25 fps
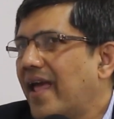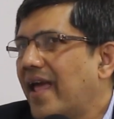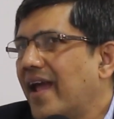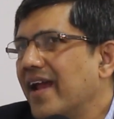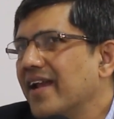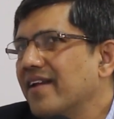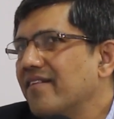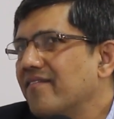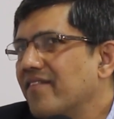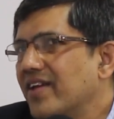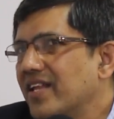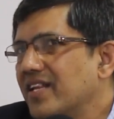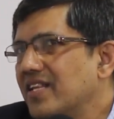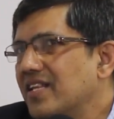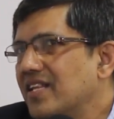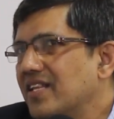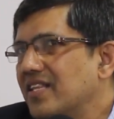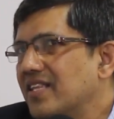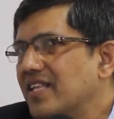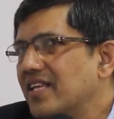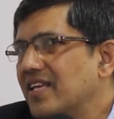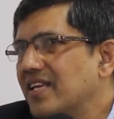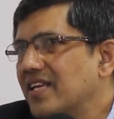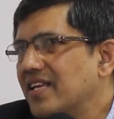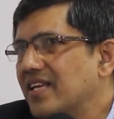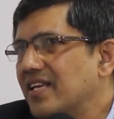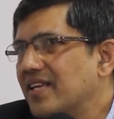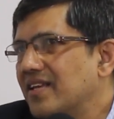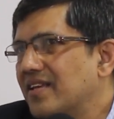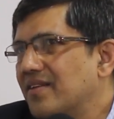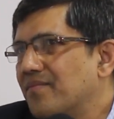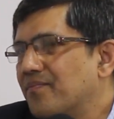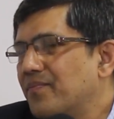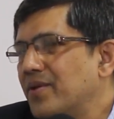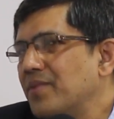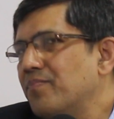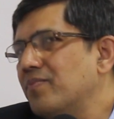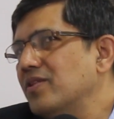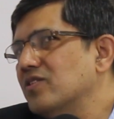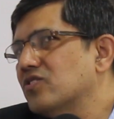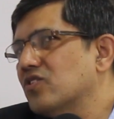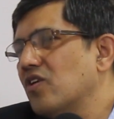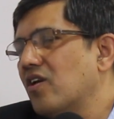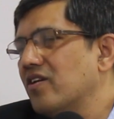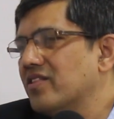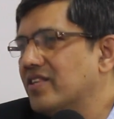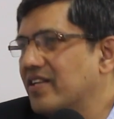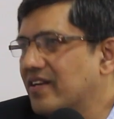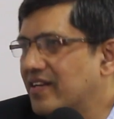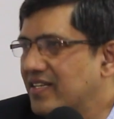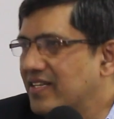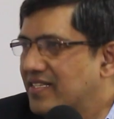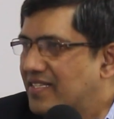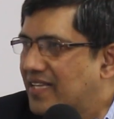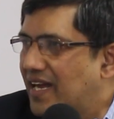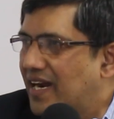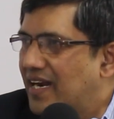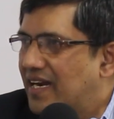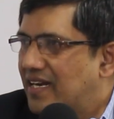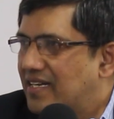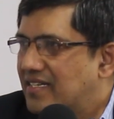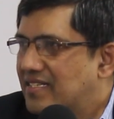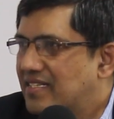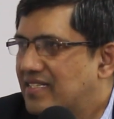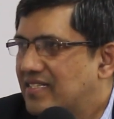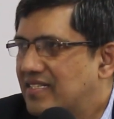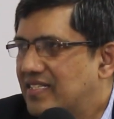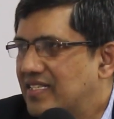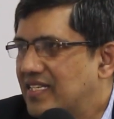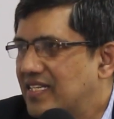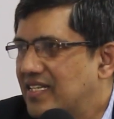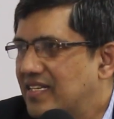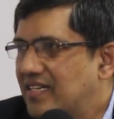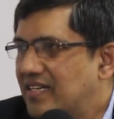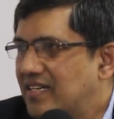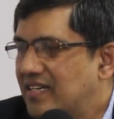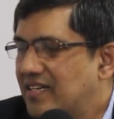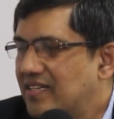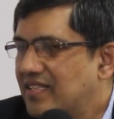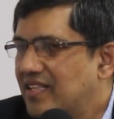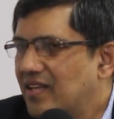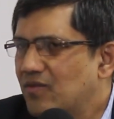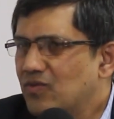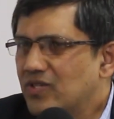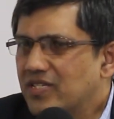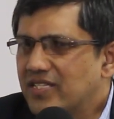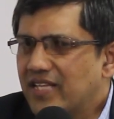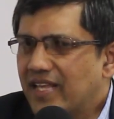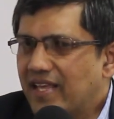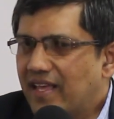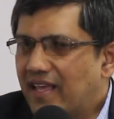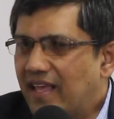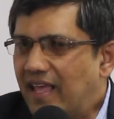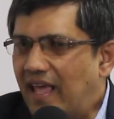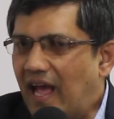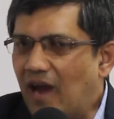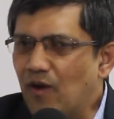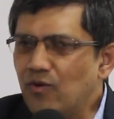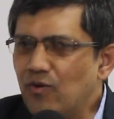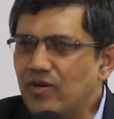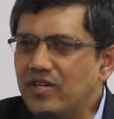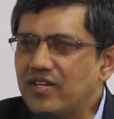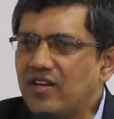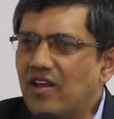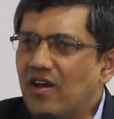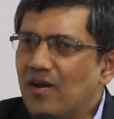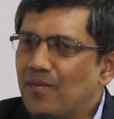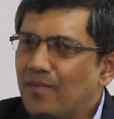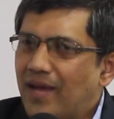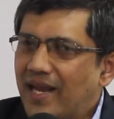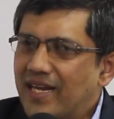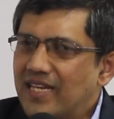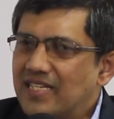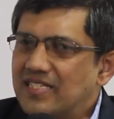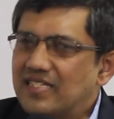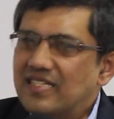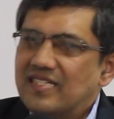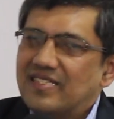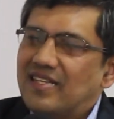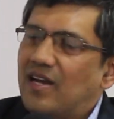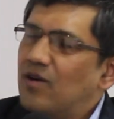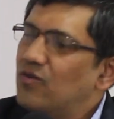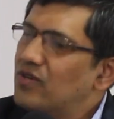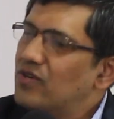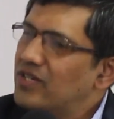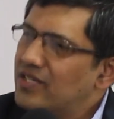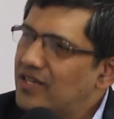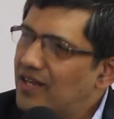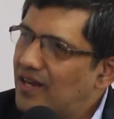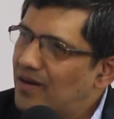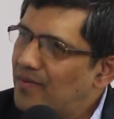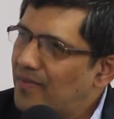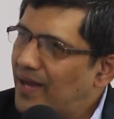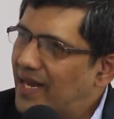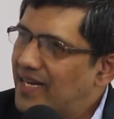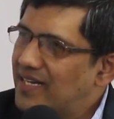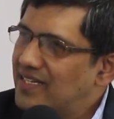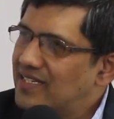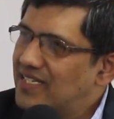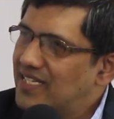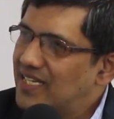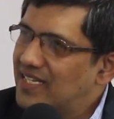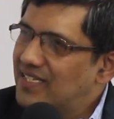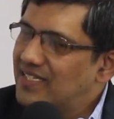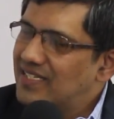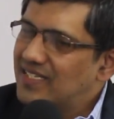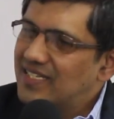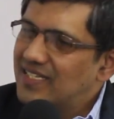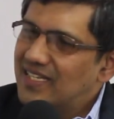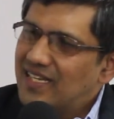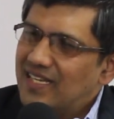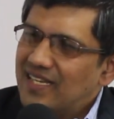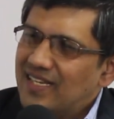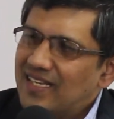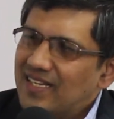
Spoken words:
And when the people saw the results, they would say, how did you all manage this? How did you all manage this?